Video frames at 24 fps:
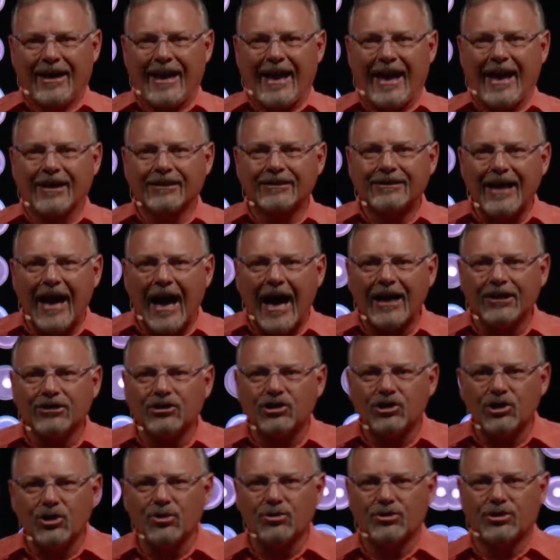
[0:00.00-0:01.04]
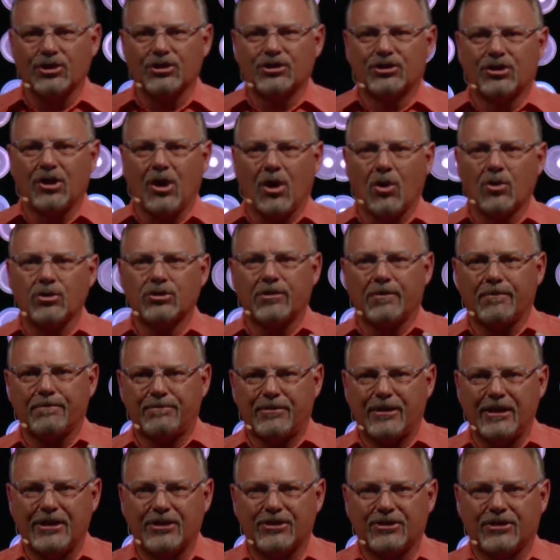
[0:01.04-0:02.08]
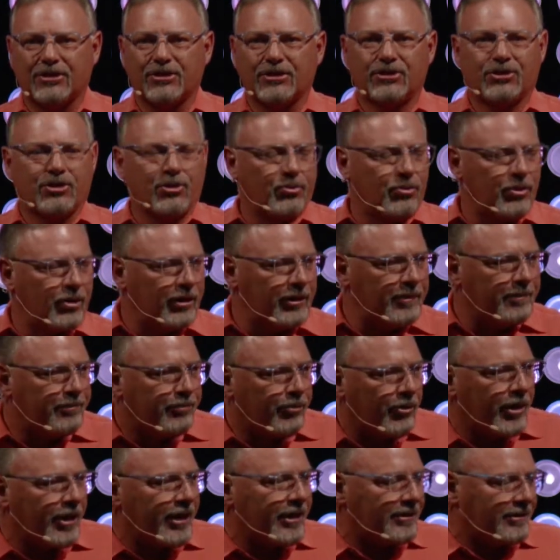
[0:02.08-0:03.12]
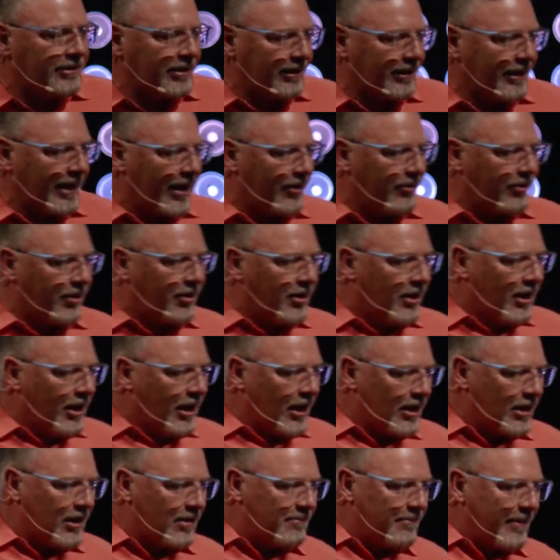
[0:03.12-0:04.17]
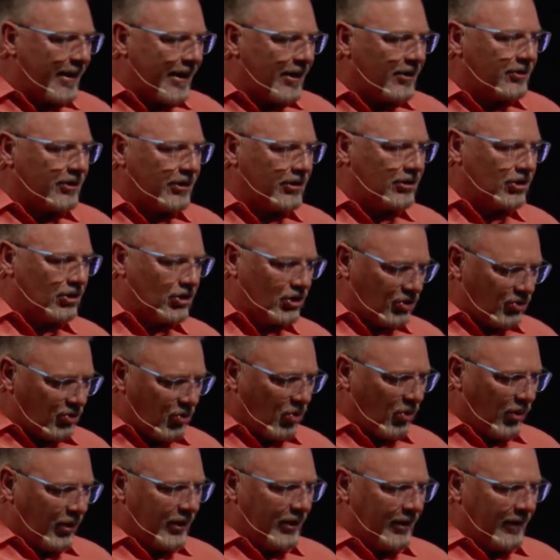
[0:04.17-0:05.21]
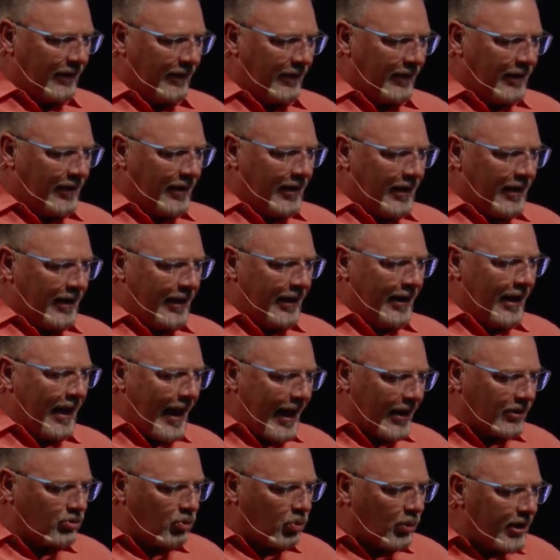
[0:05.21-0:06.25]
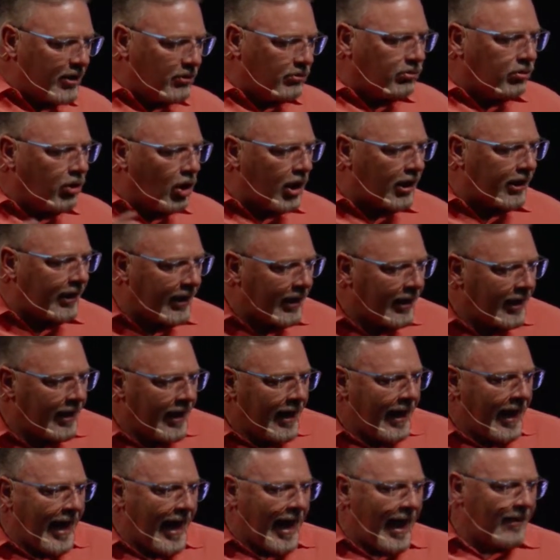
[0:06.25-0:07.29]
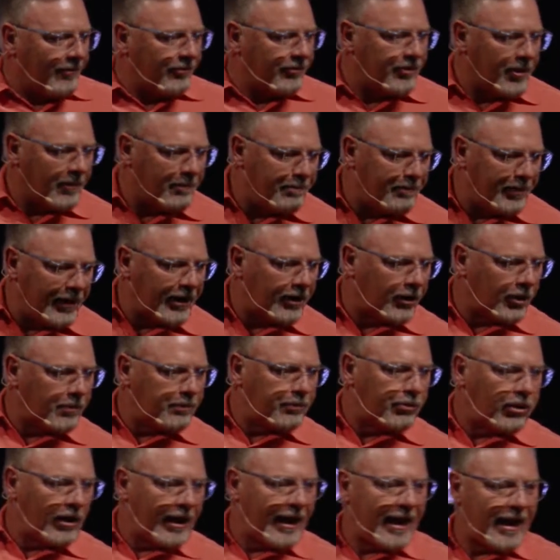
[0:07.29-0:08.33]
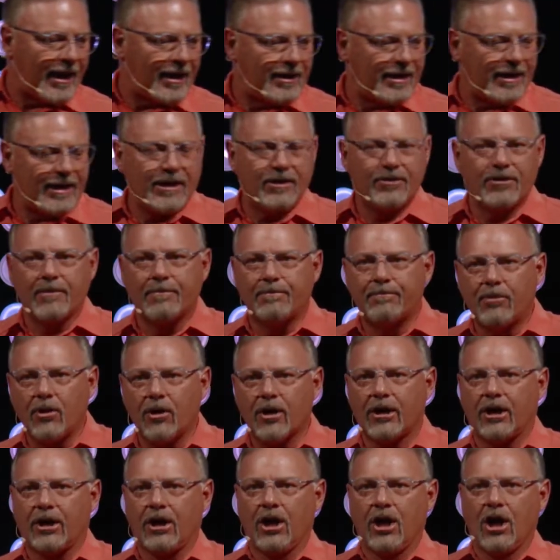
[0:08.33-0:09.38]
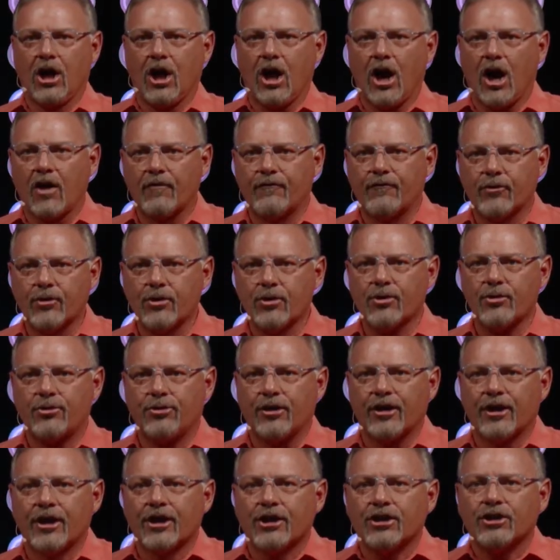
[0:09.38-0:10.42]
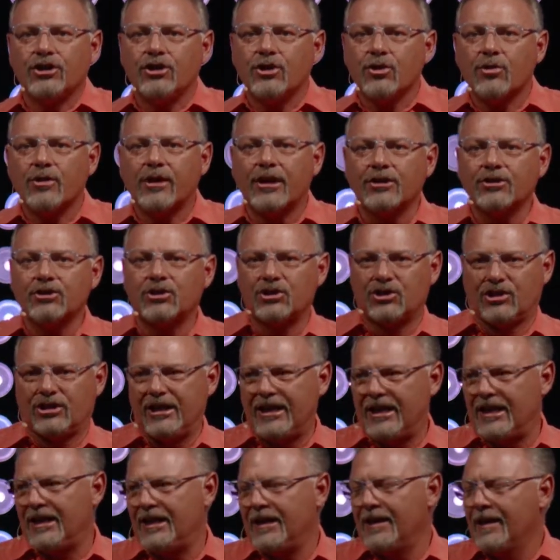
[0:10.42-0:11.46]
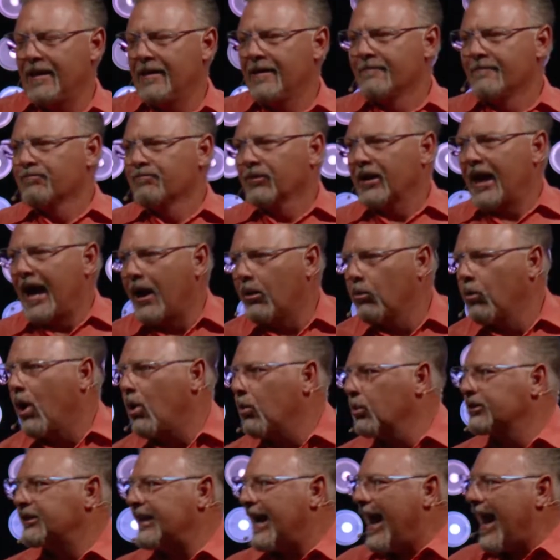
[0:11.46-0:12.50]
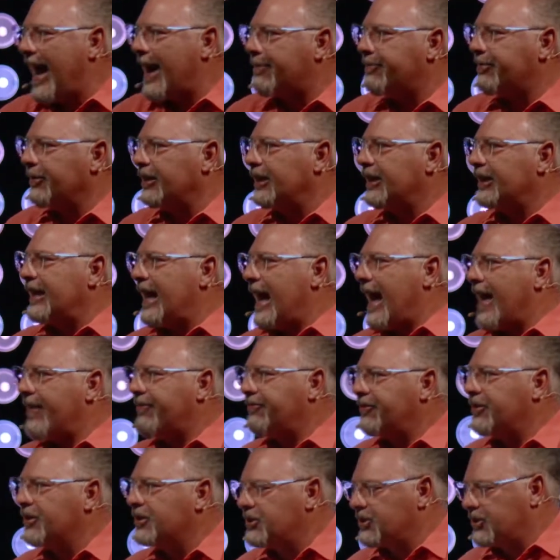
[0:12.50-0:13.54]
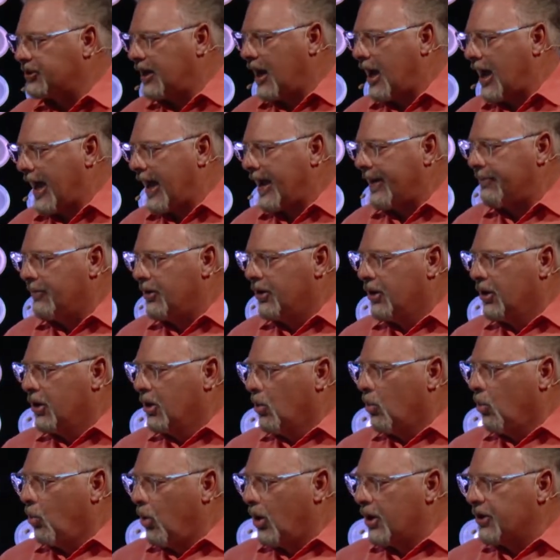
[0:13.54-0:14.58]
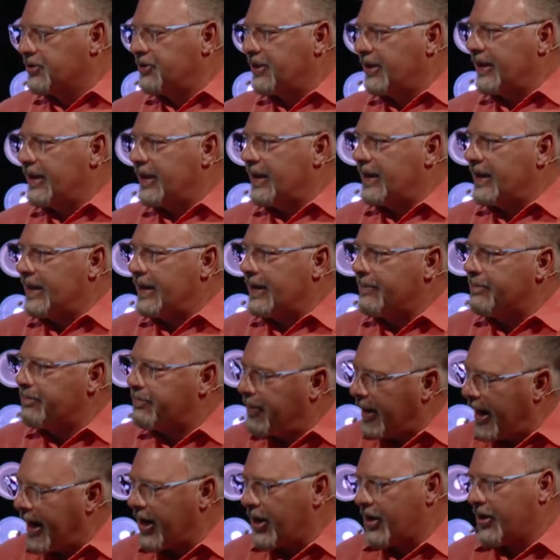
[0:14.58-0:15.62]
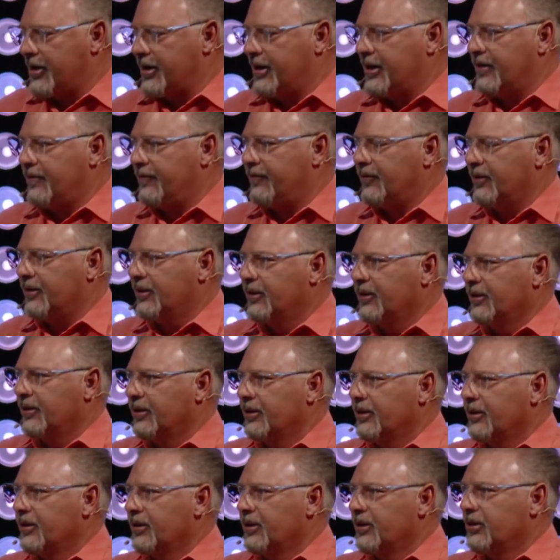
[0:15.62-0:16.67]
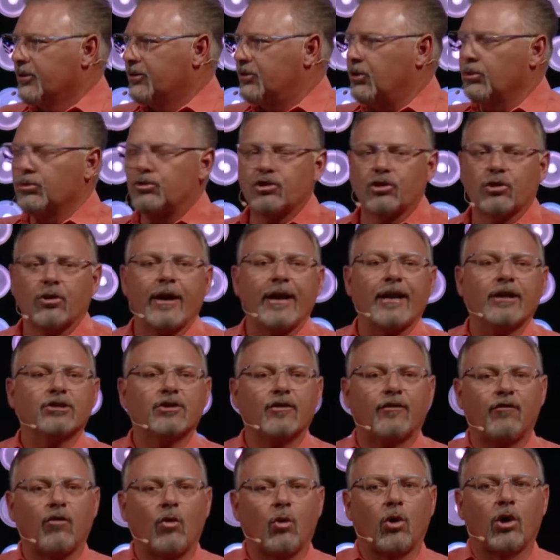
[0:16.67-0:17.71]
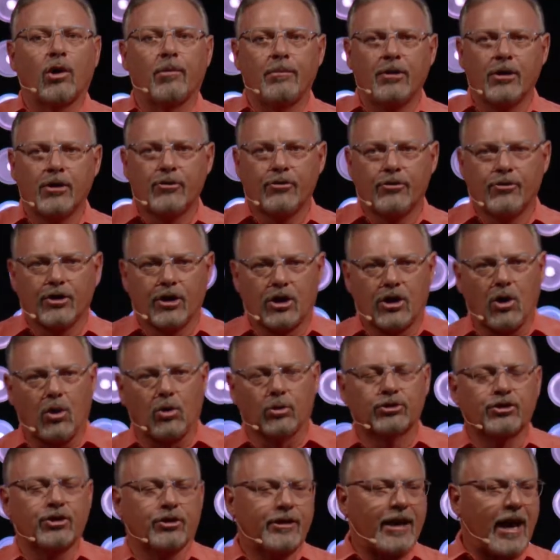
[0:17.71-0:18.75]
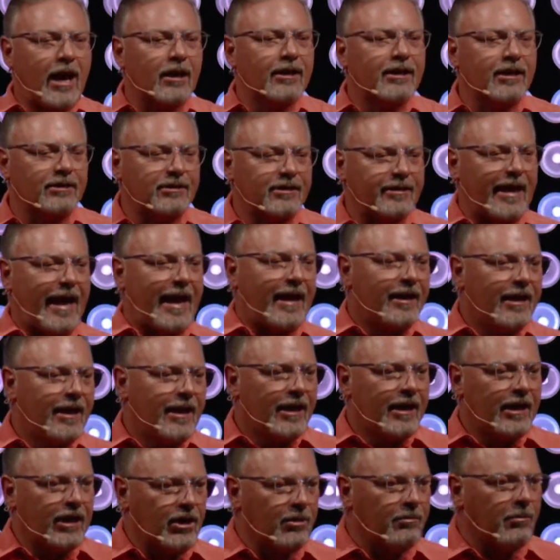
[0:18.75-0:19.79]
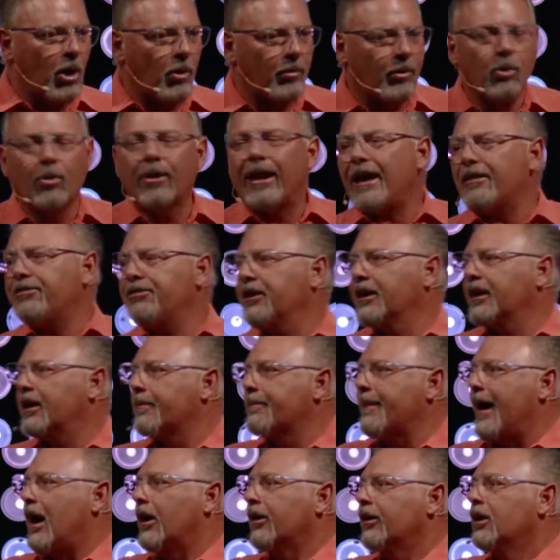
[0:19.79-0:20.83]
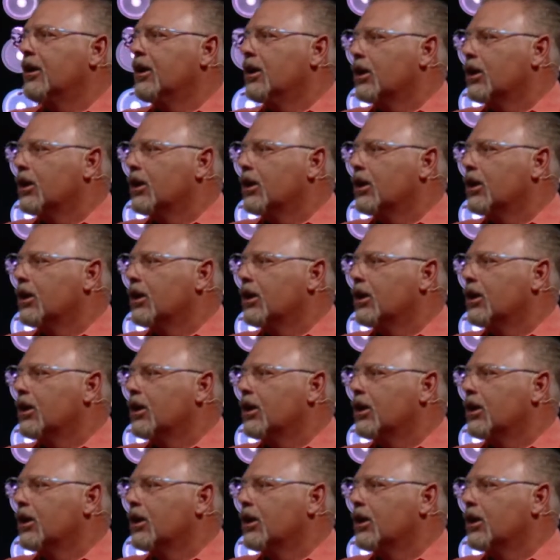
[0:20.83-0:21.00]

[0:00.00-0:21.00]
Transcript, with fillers: And God uses those pieces to really bring together an amazing story. And as we look at the bigger plan in the book of Ruth, you can see how what was happening at this time was imperative to transform the culture. Now, I'll get to that in a moment. When I think about